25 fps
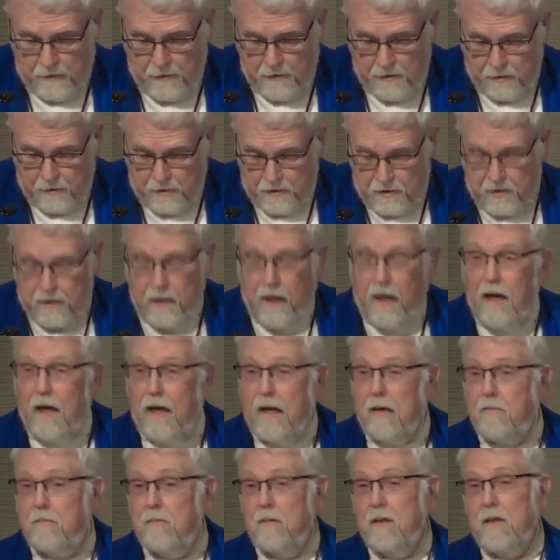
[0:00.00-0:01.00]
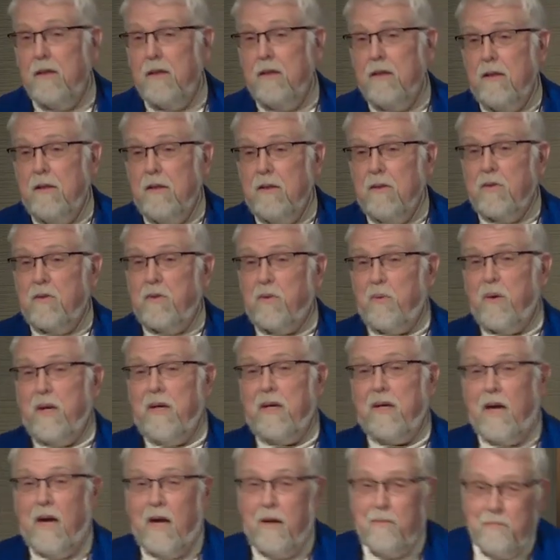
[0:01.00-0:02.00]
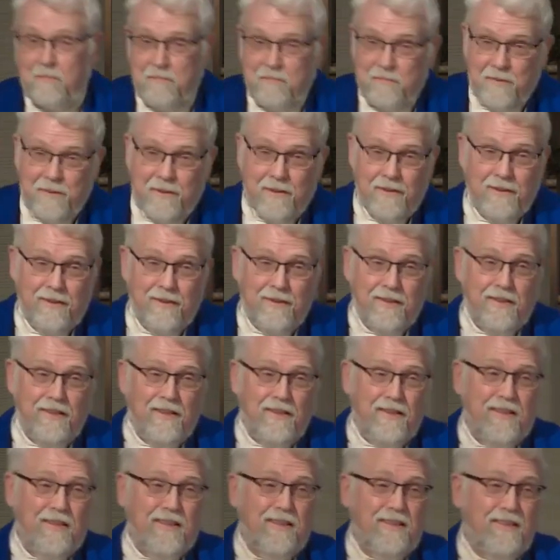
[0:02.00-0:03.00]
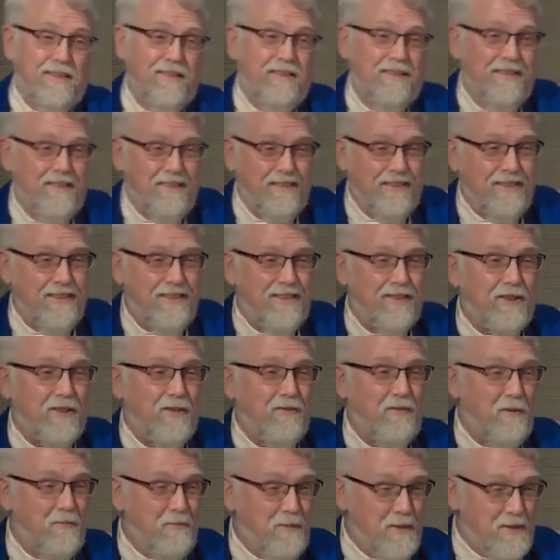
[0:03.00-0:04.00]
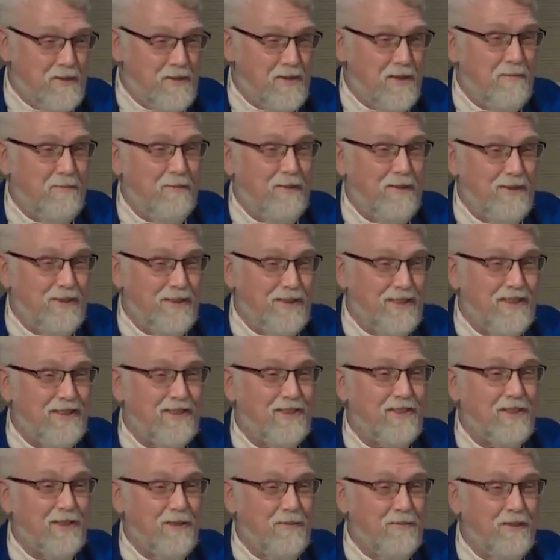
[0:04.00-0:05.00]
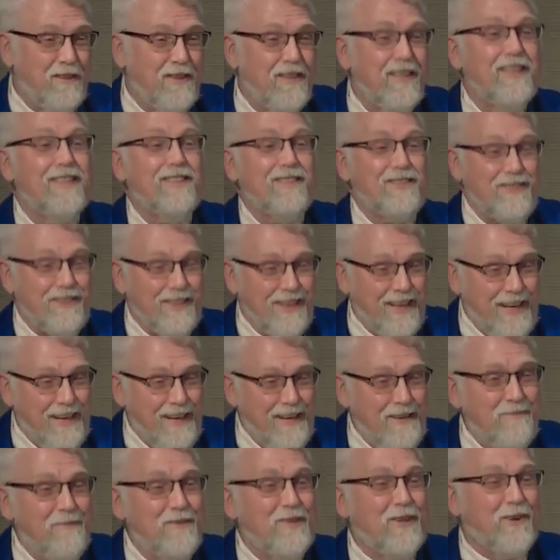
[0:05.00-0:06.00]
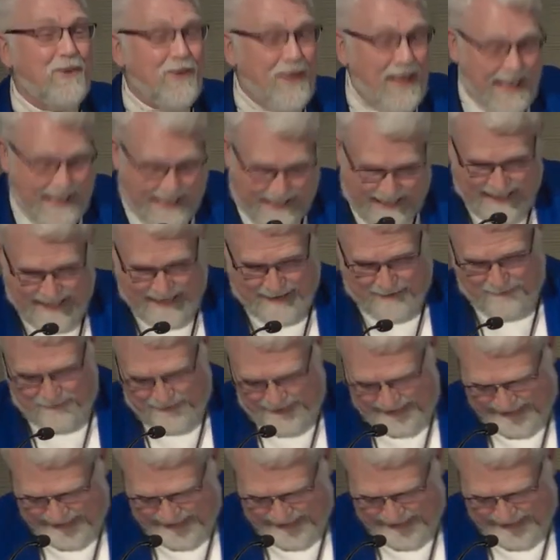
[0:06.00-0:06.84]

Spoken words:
So it's time to wake up. So if you've been sleeping during the sermon, it's time to wake up.